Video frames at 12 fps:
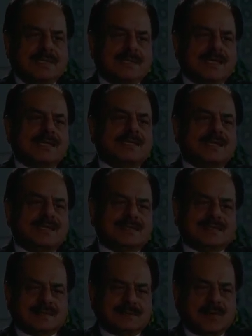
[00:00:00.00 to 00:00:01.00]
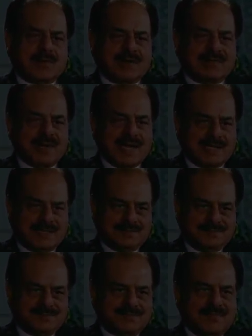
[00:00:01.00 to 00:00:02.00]
Then there is, on our back,
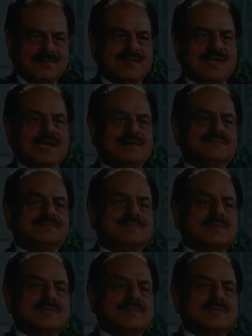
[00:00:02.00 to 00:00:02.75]
we have